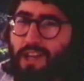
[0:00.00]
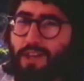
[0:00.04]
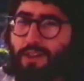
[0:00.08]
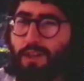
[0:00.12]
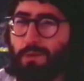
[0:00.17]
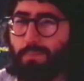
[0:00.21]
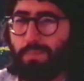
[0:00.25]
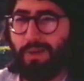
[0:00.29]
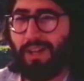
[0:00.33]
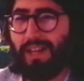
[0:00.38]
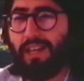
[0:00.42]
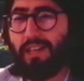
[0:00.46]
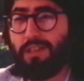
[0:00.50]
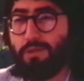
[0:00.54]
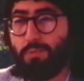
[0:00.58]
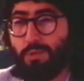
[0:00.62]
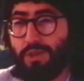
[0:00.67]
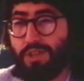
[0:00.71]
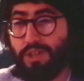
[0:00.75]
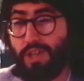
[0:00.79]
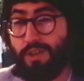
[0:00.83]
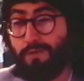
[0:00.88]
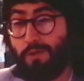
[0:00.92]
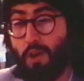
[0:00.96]
The police
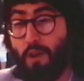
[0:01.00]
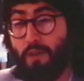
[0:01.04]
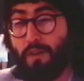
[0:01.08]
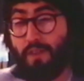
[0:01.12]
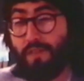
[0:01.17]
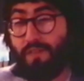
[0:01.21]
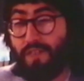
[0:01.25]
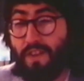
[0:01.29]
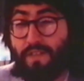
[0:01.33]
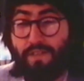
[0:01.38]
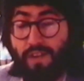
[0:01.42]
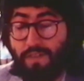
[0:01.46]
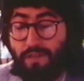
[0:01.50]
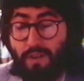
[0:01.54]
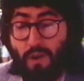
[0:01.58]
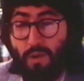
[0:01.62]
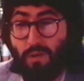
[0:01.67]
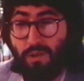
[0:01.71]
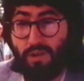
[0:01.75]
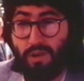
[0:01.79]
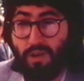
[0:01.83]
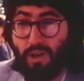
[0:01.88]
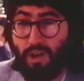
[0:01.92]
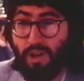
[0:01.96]
received over 50
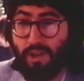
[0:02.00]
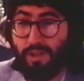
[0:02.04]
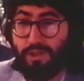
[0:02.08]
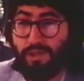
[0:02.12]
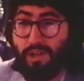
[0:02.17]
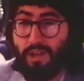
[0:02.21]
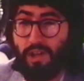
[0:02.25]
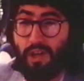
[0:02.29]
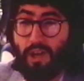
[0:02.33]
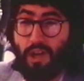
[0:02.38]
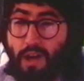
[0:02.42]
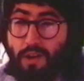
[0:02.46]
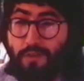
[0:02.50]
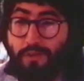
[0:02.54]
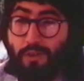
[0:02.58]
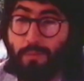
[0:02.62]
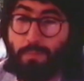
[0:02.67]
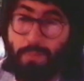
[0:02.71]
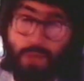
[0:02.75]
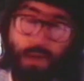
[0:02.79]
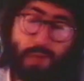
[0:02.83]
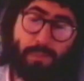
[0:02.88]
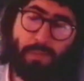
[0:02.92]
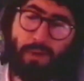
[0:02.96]
phone calls
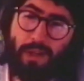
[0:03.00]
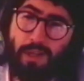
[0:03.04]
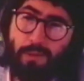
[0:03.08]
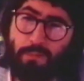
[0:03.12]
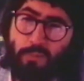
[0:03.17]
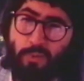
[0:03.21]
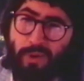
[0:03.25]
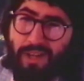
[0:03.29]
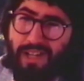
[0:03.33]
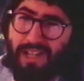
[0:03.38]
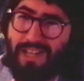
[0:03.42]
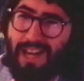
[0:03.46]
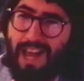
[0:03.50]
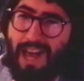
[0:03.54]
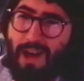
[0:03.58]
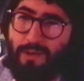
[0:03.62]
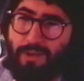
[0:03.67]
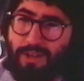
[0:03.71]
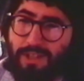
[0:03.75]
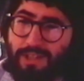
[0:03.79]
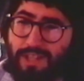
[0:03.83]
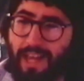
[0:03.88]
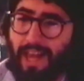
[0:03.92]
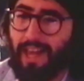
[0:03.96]
from people in Marina
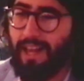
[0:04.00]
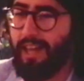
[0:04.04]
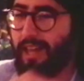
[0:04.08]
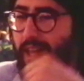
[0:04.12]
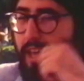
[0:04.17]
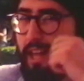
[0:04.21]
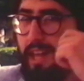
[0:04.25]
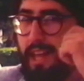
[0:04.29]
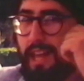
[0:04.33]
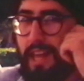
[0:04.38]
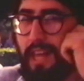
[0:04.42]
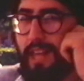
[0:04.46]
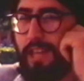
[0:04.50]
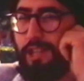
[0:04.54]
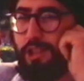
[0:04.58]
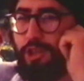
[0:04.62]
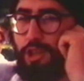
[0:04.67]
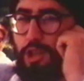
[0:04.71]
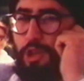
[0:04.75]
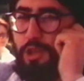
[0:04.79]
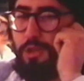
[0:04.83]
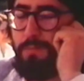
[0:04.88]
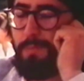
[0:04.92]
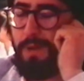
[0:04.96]
Towers saying,
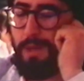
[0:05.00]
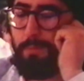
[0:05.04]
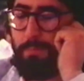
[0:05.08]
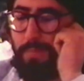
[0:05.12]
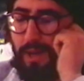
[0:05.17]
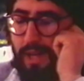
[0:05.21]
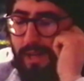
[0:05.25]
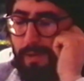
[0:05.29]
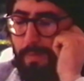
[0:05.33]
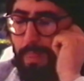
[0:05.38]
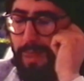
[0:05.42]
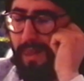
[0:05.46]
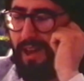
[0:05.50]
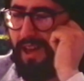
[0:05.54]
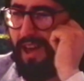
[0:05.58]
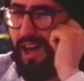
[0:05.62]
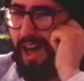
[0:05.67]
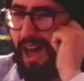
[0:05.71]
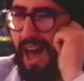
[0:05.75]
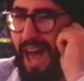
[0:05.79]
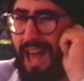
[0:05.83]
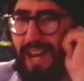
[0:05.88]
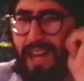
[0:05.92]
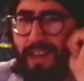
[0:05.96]
excuse me, but
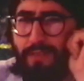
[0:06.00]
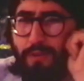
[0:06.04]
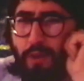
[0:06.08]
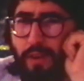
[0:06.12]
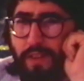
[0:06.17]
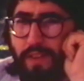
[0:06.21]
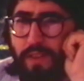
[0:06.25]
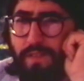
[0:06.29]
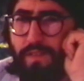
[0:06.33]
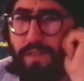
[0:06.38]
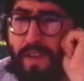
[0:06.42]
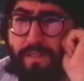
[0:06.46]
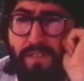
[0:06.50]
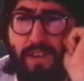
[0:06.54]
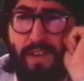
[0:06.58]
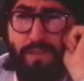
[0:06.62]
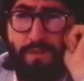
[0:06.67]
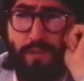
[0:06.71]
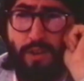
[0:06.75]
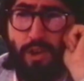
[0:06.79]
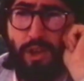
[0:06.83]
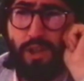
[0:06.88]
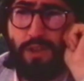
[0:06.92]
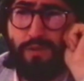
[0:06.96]
I live on the
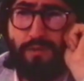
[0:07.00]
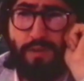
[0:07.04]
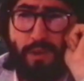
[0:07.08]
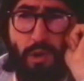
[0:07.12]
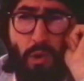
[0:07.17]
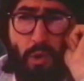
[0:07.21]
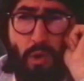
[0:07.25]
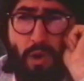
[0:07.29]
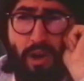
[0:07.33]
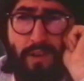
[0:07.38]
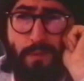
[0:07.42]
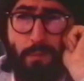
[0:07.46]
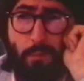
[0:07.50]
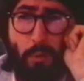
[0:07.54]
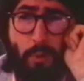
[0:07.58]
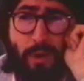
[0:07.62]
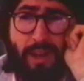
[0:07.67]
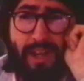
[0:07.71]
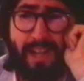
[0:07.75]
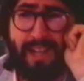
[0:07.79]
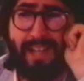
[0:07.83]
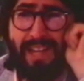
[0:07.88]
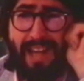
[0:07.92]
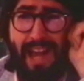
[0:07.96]
51st floor of the
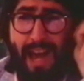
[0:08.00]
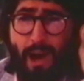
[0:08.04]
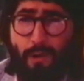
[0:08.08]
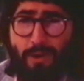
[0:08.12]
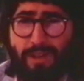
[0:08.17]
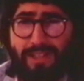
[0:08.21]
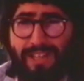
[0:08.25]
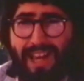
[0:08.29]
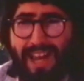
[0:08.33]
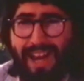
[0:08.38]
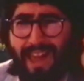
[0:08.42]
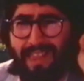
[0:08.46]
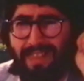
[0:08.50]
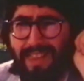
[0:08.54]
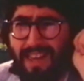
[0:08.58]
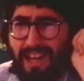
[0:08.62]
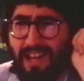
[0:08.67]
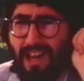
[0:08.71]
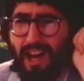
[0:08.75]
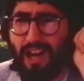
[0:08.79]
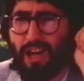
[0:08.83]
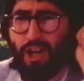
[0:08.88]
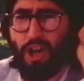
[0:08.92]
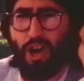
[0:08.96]
Marina Towers, and I
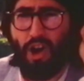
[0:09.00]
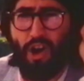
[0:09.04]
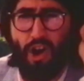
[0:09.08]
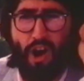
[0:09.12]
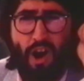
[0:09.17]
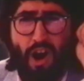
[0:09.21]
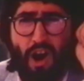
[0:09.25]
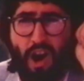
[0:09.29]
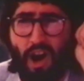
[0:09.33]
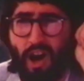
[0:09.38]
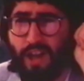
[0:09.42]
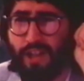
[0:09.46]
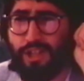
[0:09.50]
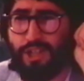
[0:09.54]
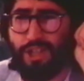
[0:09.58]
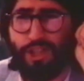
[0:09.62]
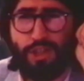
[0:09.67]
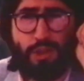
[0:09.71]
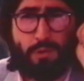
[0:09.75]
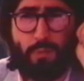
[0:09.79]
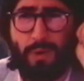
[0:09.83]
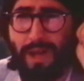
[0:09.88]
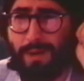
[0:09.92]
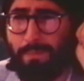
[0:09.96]
think a car
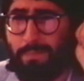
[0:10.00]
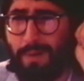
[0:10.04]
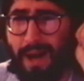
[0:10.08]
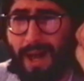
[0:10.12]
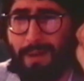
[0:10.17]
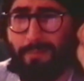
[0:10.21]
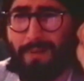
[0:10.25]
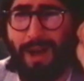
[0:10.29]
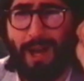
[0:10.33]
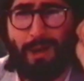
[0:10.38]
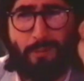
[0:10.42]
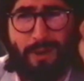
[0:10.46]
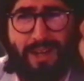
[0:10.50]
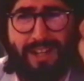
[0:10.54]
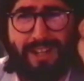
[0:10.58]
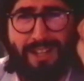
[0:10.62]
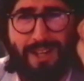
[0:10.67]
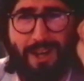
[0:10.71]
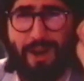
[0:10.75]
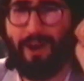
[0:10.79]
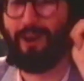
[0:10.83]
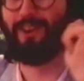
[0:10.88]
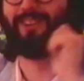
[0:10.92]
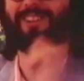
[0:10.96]
just went by my
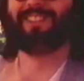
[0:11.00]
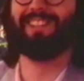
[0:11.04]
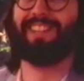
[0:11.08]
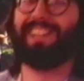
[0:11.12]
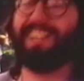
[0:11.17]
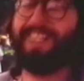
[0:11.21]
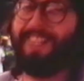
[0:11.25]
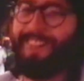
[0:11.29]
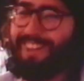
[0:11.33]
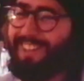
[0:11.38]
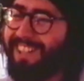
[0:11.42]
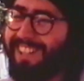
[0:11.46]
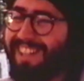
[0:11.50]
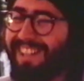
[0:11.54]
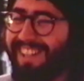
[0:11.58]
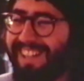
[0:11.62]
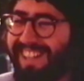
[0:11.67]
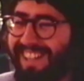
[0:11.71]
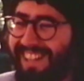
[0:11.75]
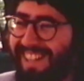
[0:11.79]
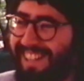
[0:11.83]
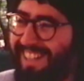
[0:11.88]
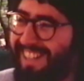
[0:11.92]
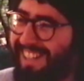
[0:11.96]
window, you
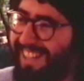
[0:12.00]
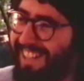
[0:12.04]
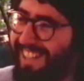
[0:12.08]
know,